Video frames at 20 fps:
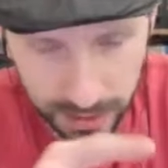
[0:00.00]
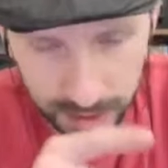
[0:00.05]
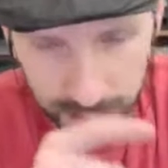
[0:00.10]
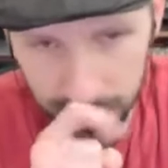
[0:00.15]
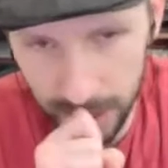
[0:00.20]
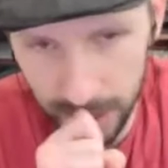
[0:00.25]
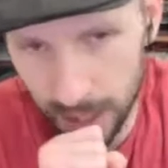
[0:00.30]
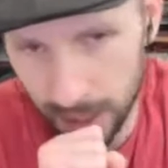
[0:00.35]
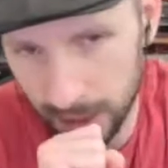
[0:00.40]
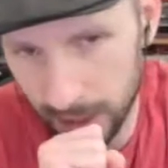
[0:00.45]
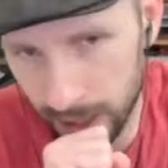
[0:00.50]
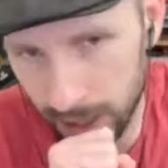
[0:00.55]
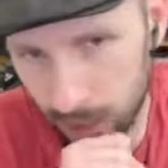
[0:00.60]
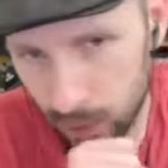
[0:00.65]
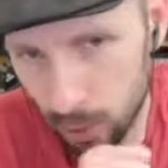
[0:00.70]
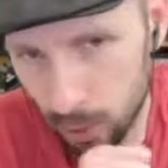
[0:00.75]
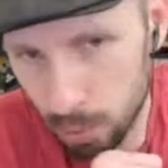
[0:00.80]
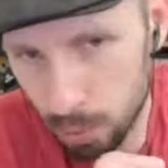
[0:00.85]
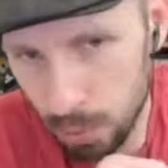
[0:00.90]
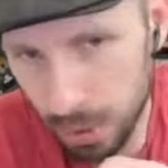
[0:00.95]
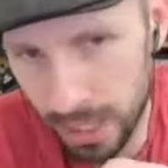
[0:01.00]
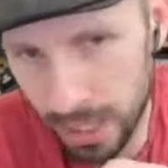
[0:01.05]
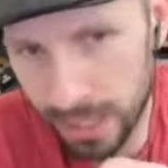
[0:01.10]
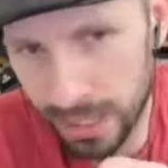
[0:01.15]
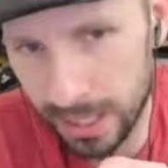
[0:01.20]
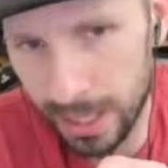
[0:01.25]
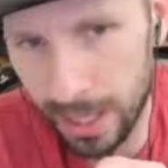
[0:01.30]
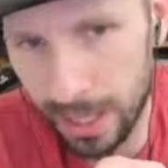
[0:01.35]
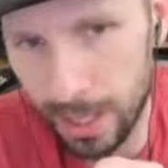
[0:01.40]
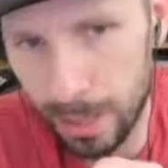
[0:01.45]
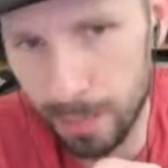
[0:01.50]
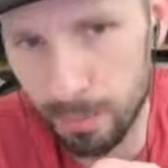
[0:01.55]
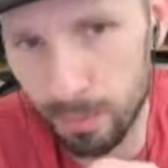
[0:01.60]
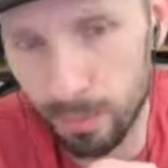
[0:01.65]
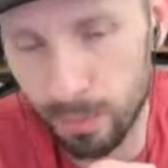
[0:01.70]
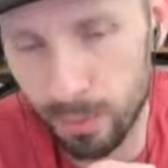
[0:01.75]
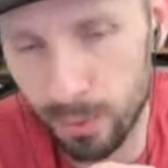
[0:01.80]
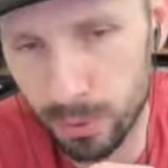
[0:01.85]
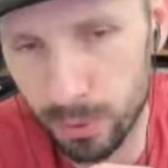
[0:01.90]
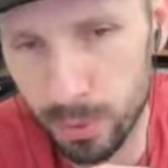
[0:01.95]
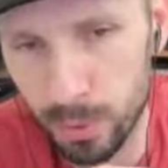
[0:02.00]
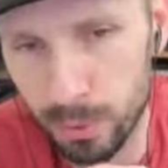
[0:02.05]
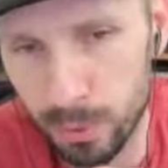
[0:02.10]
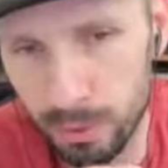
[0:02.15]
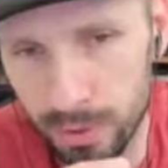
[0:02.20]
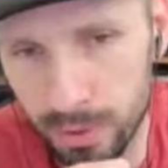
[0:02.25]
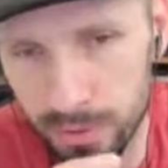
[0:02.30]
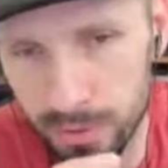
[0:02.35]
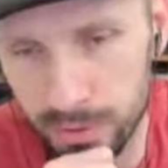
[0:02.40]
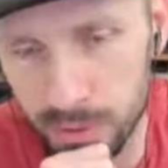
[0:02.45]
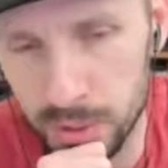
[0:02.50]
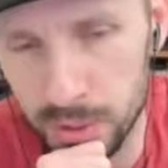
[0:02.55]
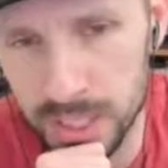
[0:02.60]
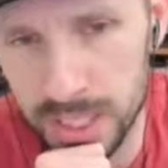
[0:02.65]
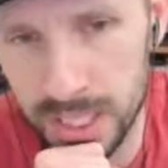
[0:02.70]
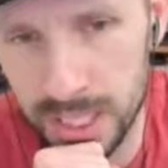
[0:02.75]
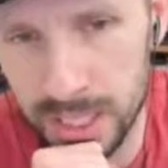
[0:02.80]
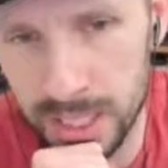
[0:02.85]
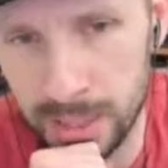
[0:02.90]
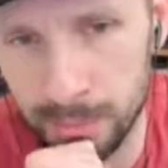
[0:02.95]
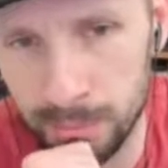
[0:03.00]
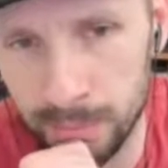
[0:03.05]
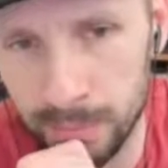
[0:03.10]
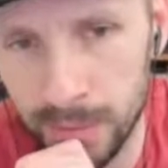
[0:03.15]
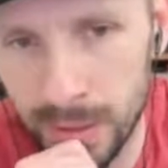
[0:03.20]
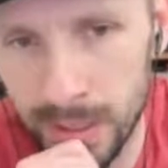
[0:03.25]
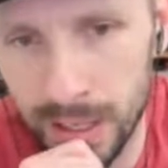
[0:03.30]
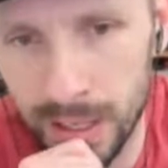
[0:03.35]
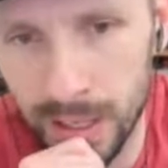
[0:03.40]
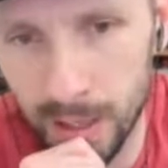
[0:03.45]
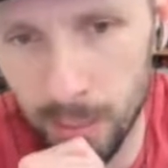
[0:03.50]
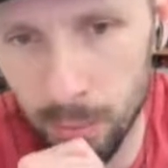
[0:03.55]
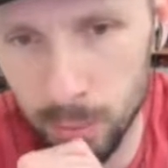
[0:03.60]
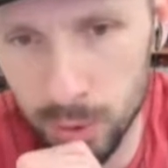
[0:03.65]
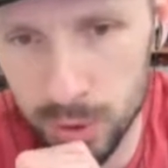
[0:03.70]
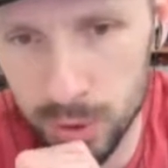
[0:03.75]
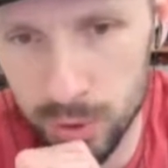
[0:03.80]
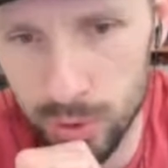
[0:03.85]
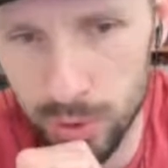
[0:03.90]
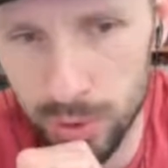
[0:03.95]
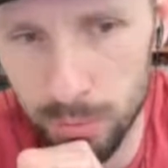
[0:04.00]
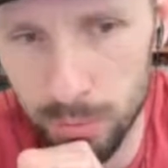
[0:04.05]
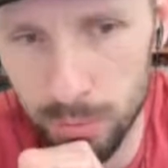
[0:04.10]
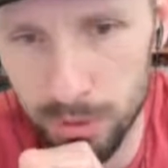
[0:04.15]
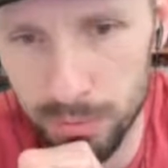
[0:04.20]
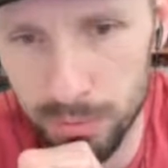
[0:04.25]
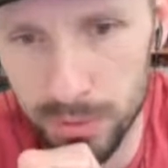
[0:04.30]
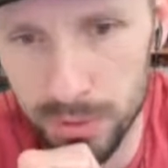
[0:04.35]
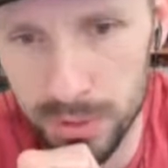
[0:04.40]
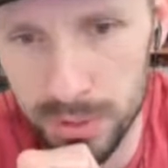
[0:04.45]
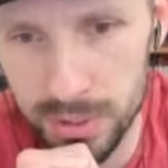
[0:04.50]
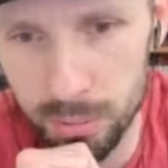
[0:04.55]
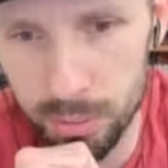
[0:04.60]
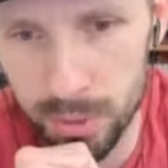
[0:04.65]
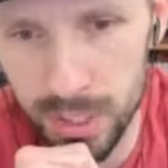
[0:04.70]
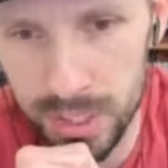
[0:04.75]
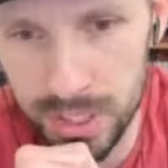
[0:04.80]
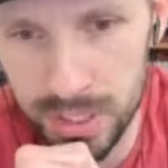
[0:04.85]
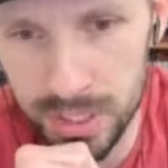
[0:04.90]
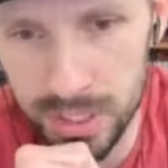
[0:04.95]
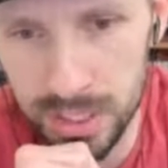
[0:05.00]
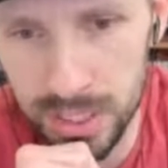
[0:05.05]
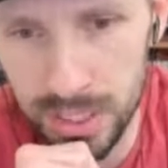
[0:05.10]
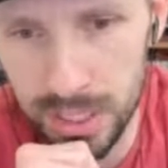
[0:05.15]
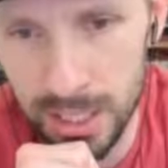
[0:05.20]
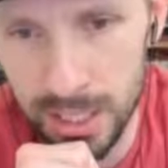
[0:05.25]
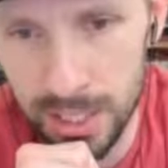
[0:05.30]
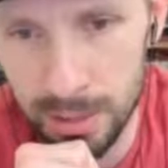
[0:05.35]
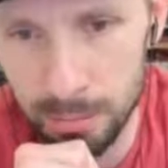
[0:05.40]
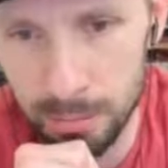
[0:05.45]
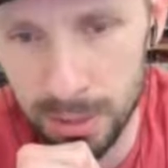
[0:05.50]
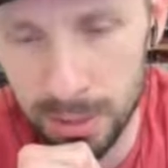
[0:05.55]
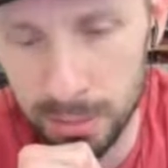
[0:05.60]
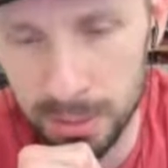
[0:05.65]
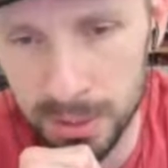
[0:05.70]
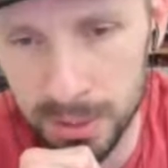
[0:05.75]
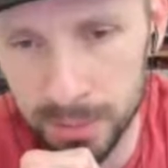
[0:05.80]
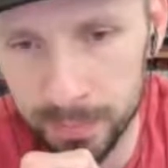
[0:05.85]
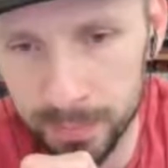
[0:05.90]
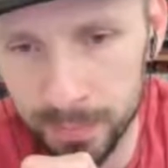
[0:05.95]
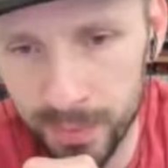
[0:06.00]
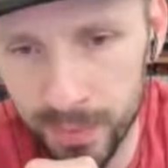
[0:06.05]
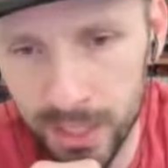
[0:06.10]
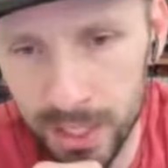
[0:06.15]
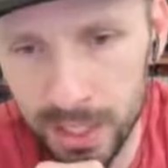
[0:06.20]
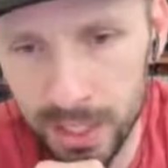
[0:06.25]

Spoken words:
I'll let you play the game through for the first time, and we'll stream your first impressions of the game, maybe. So